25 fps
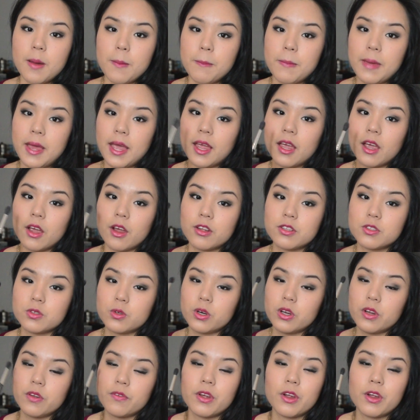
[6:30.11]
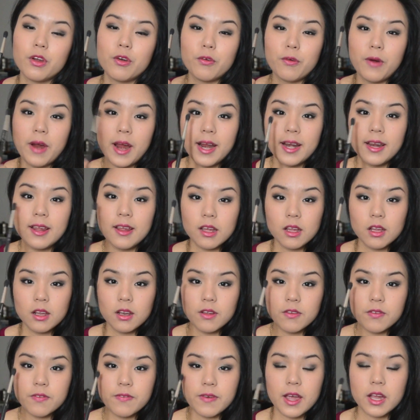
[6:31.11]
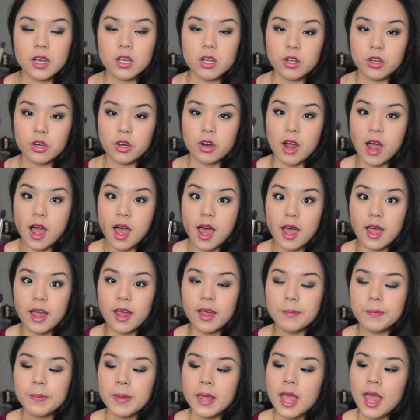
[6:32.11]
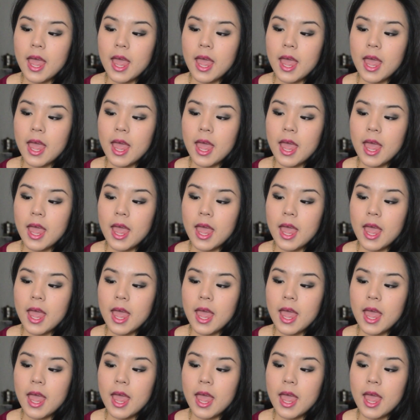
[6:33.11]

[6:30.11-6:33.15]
make a sort of a gradient effect on your eye,